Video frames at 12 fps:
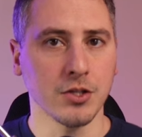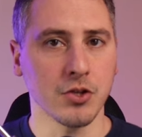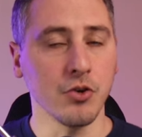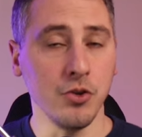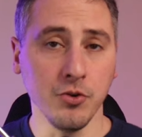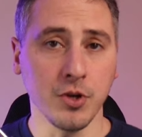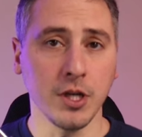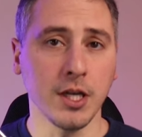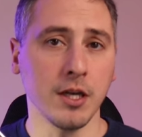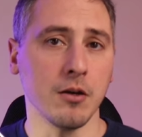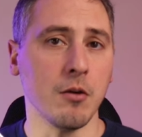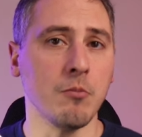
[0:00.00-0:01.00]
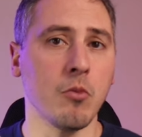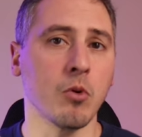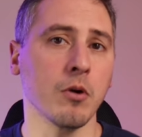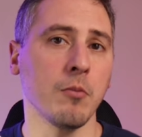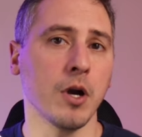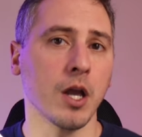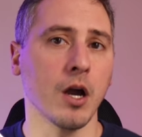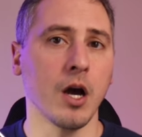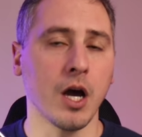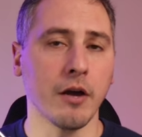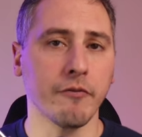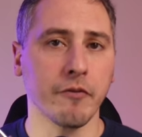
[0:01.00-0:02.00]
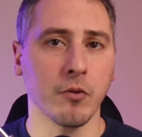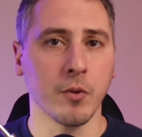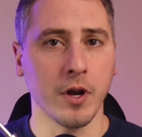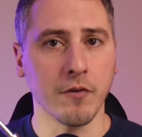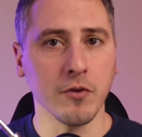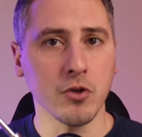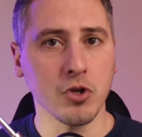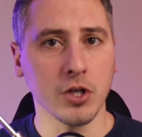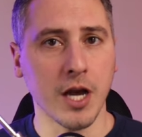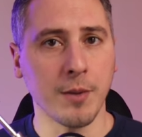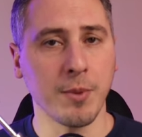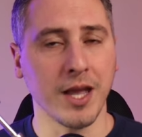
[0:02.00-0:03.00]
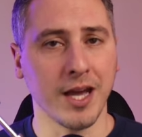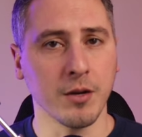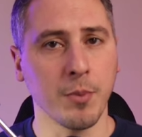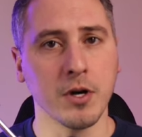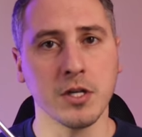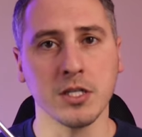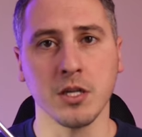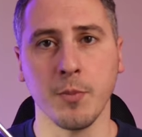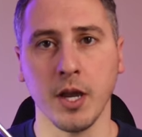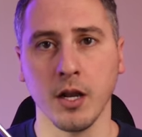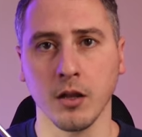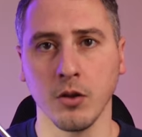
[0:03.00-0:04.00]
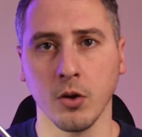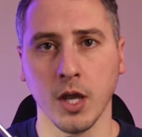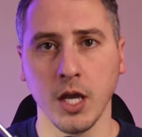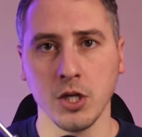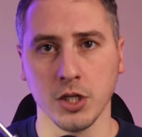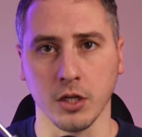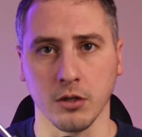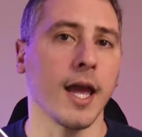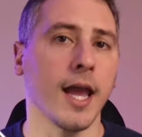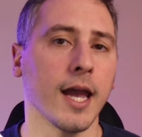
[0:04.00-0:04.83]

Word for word: so you can get more money off whenever you shop at a participating location.